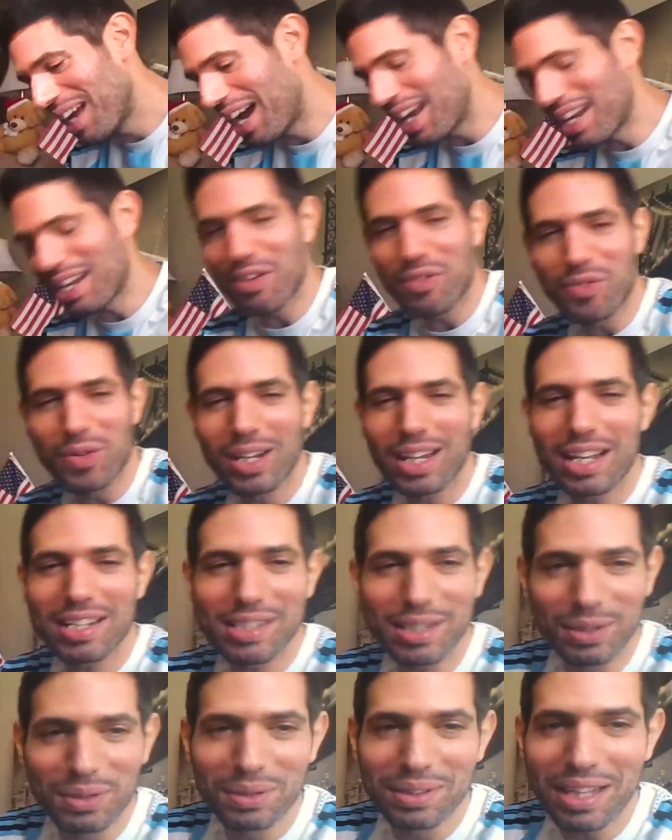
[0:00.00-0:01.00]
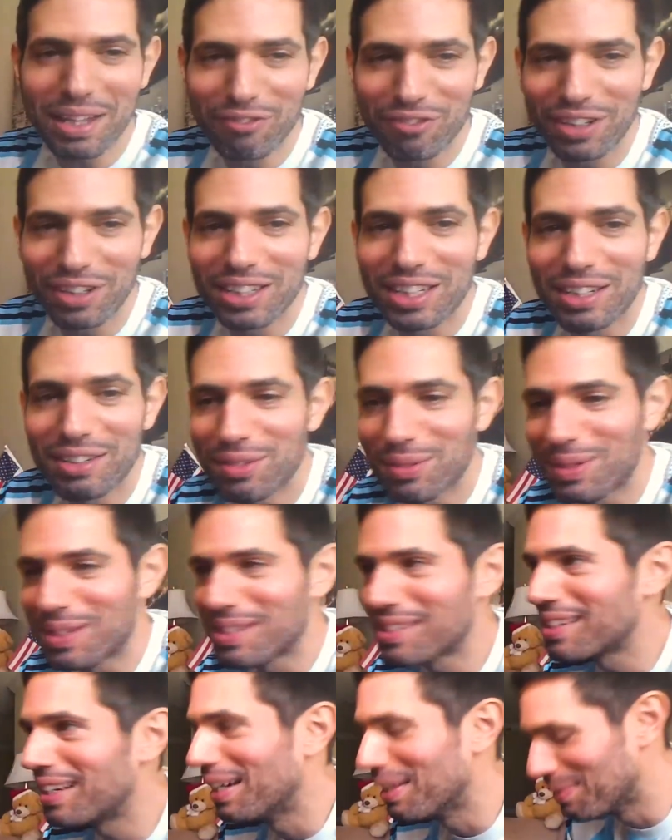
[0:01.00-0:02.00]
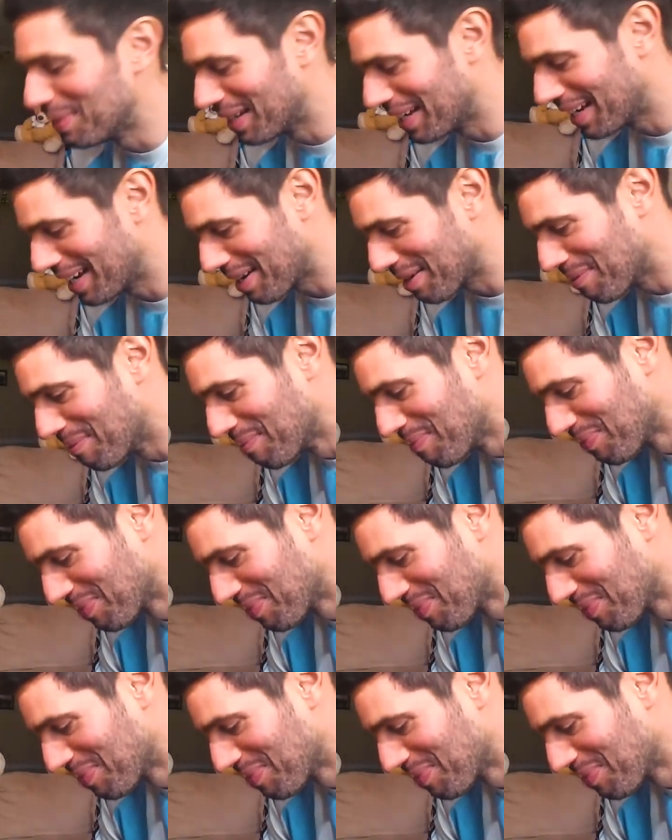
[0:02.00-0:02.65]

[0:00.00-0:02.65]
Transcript: I never realized I looked that funny from the side, but hey.